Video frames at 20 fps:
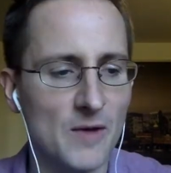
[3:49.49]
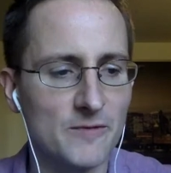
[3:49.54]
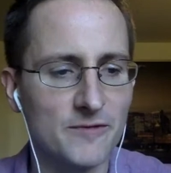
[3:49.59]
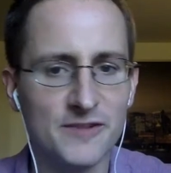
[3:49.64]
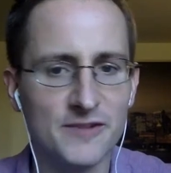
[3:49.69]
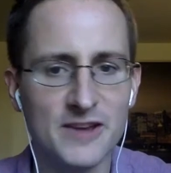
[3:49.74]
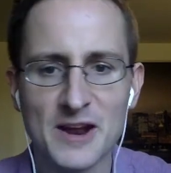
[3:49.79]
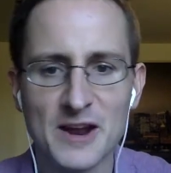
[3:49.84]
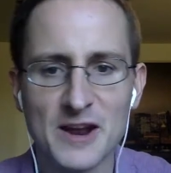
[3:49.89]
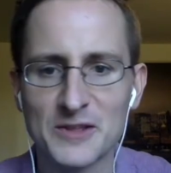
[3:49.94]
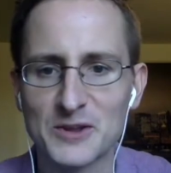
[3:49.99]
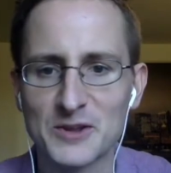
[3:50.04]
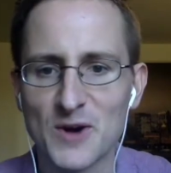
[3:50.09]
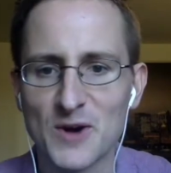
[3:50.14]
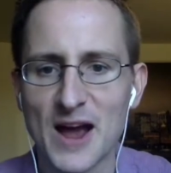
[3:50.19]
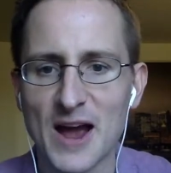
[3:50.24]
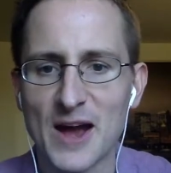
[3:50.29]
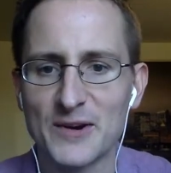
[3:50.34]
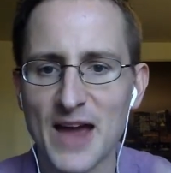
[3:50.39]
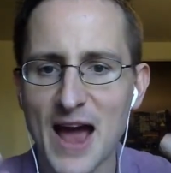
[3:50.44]
feet on the
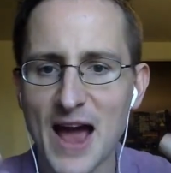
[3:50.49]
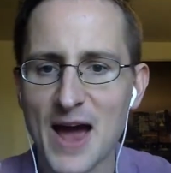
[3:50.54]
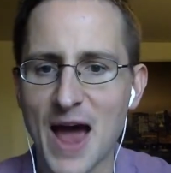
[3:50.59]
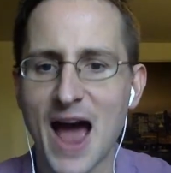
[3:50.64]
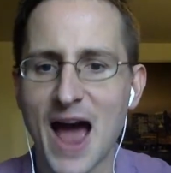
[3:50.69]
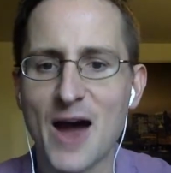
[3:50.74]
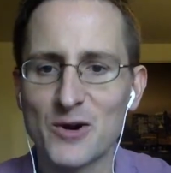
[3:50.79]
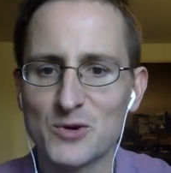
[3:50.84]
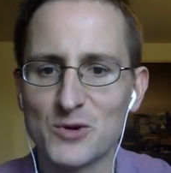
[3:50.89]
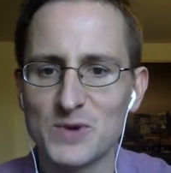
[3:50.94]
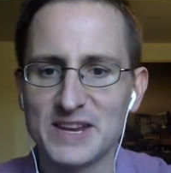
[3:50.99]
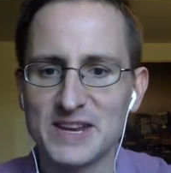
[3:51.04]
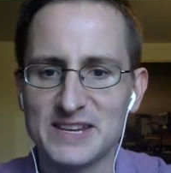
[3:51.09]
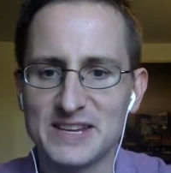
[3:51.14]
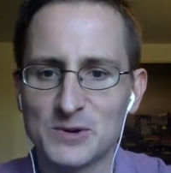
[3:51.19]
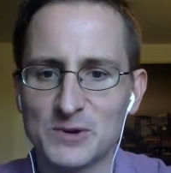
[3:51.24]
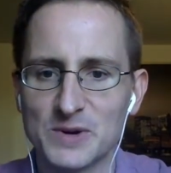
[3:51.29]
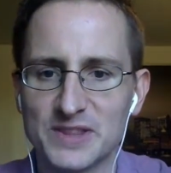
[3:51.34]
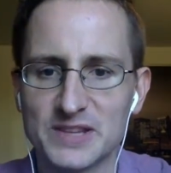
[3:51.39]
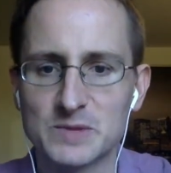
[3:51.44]
ground, how do we
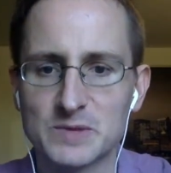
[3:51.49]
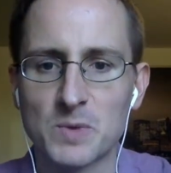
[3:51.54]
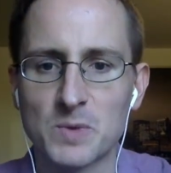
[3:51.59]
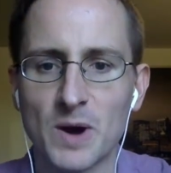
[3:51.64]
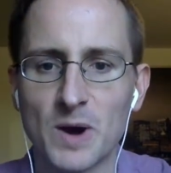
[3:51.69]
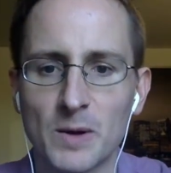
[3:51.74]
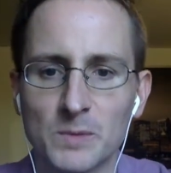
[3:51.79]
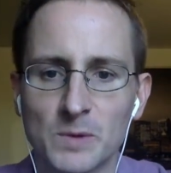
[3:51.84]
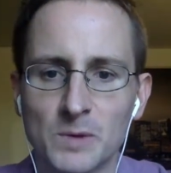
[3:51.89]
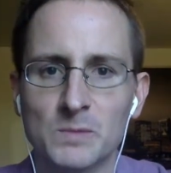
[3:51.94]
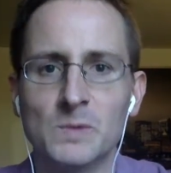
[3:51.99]
deal with this problem?